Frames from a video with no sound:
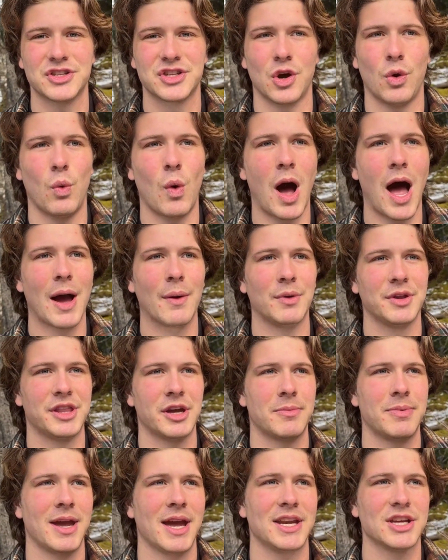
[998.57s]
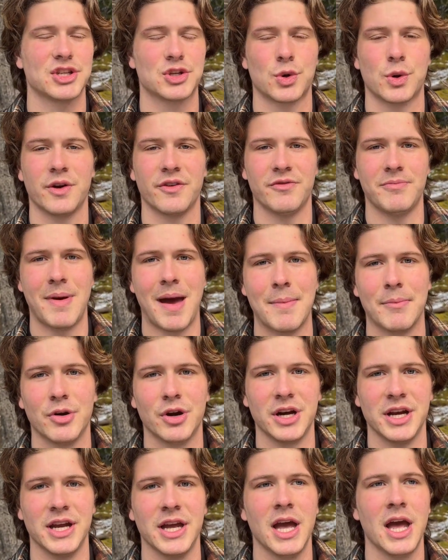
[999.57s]
So why would there be any sort of
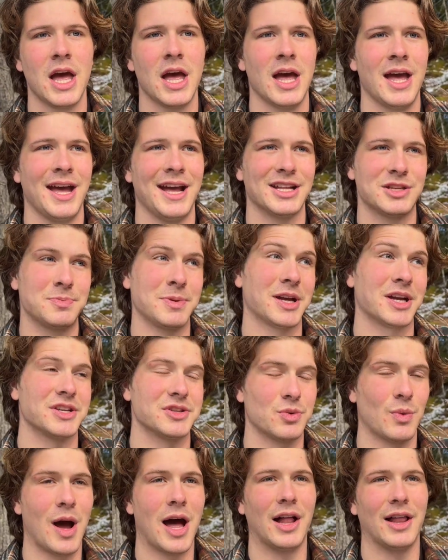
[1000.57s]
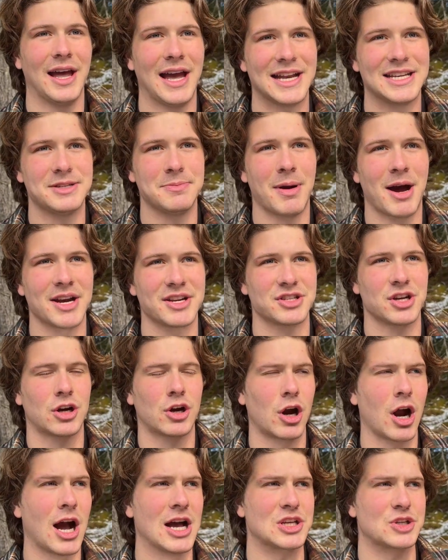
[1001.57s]
memory? It's because, well, antibodies are
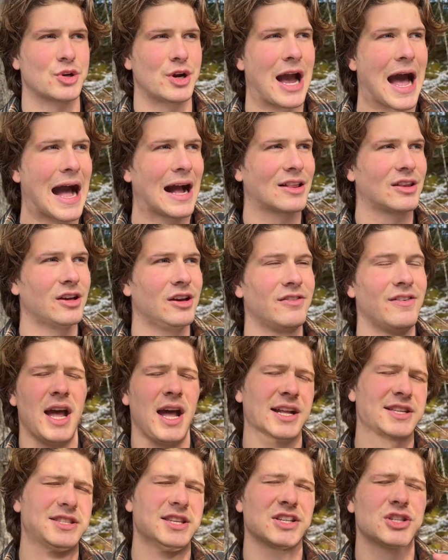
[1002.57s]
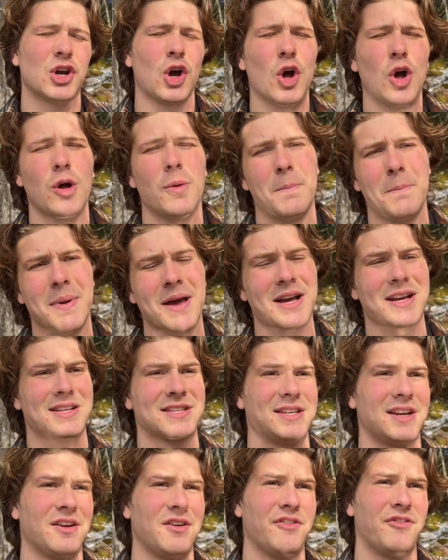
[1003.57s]
cross-reactive. It's this whole
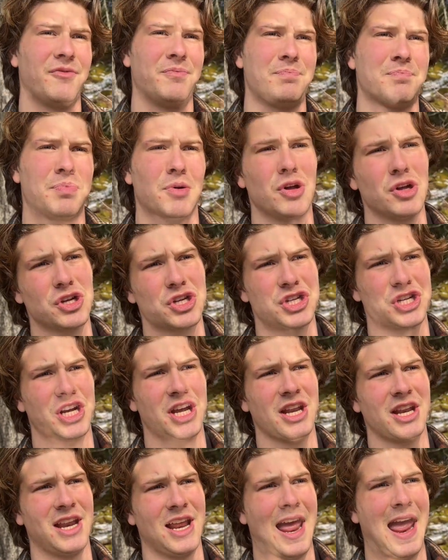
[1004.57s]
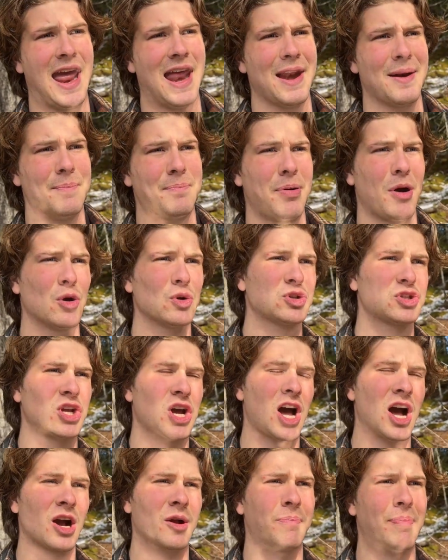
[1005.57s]
mix of bullshit and post
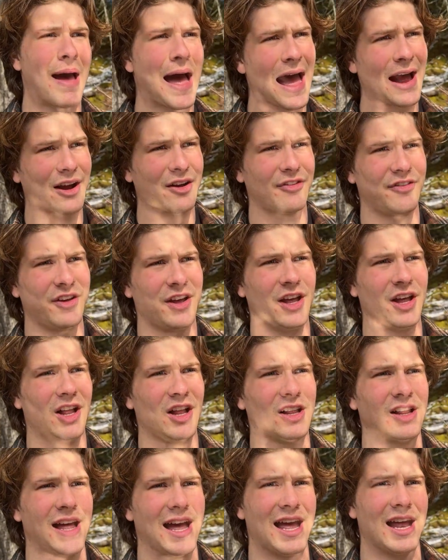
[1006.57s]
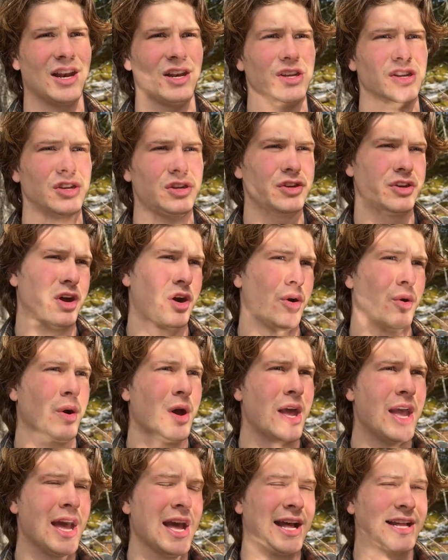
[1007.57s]
hoc backfill, and you know,
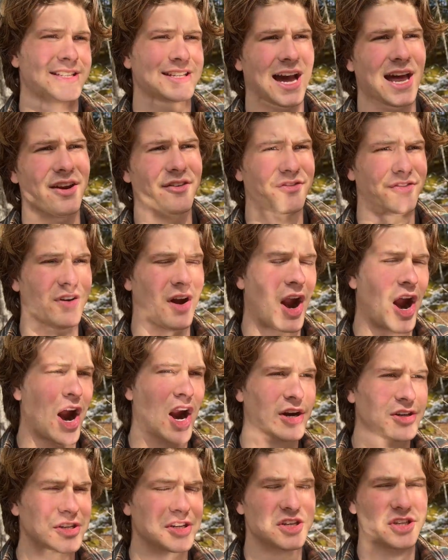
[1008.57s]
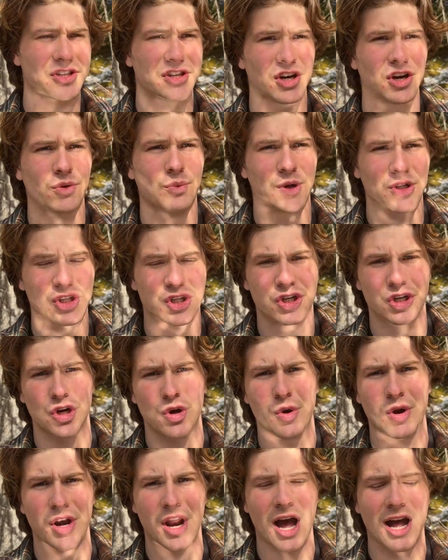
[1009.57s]
it's kind of hard to discern what's
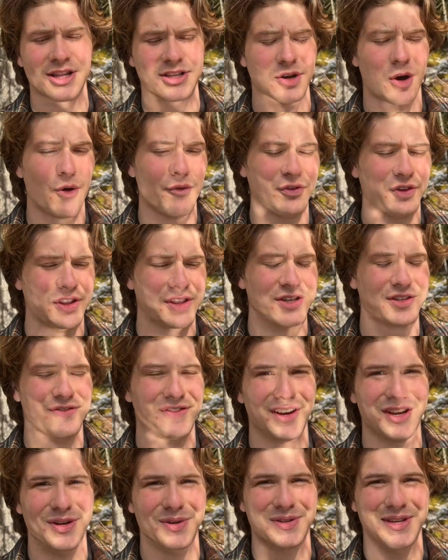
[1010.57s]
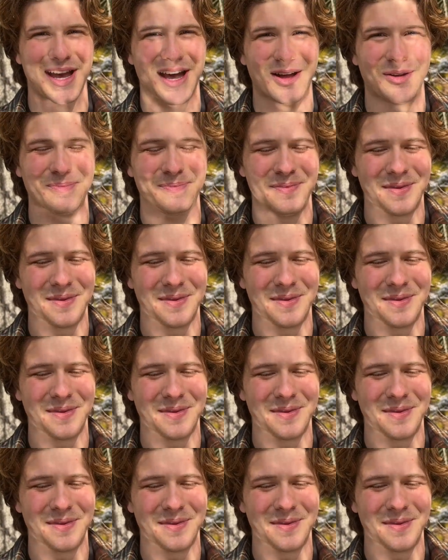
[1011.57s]
true and not, so hopefully these videos help.